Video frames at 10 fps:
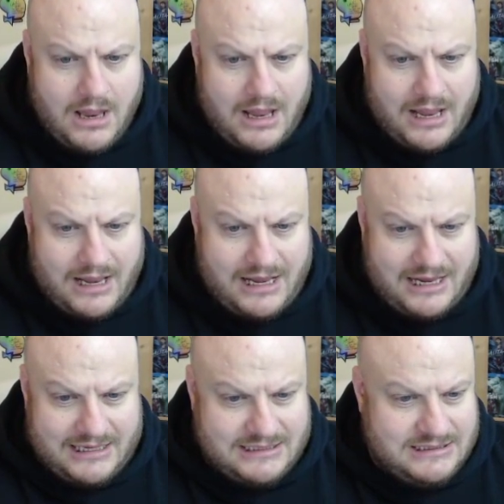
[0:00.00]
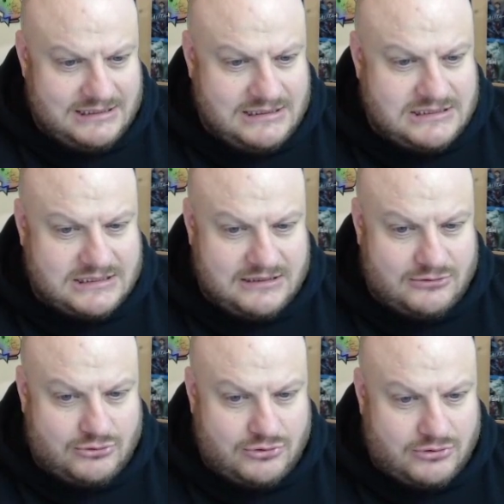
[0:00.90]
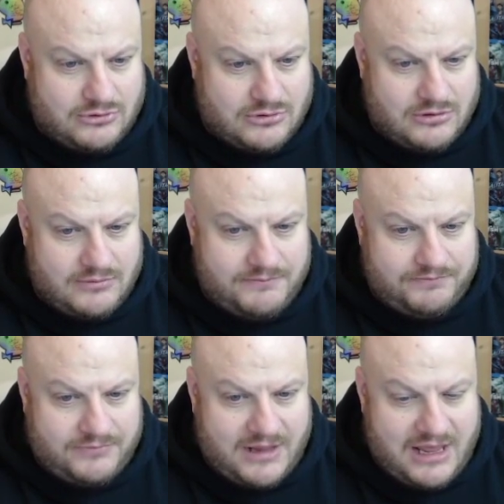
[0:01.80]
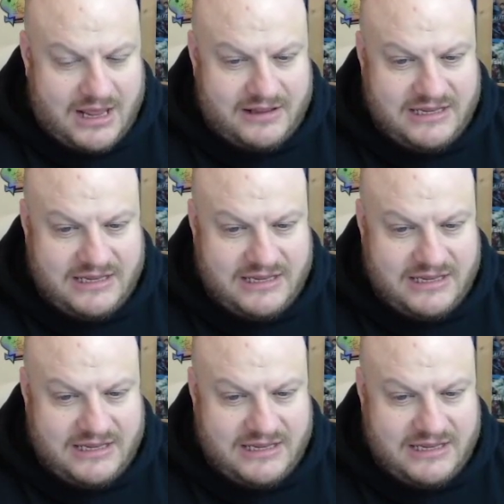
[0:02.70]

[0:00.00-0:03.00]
And uh,